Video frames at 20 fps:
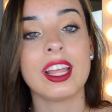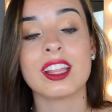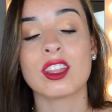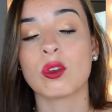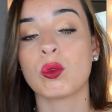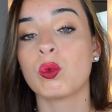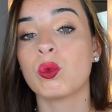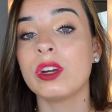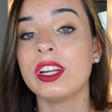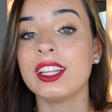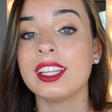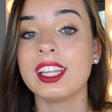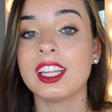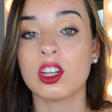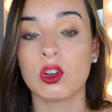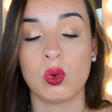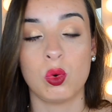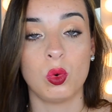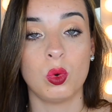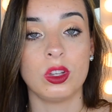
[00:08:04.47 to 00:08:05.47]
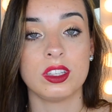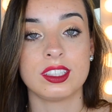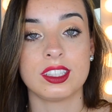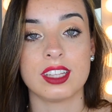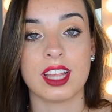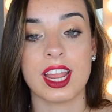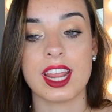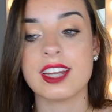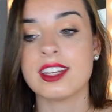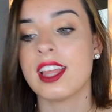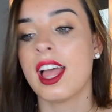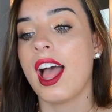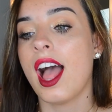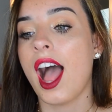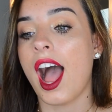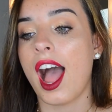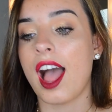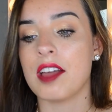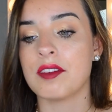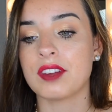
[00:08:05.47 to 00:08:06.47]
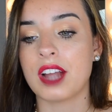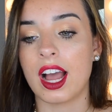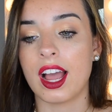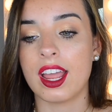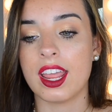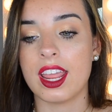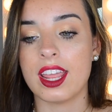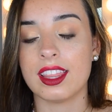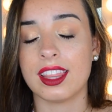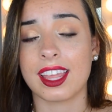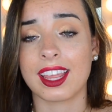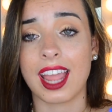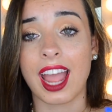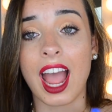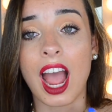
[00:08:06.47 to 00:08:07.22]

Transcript: It's a really cool site. I've gotten like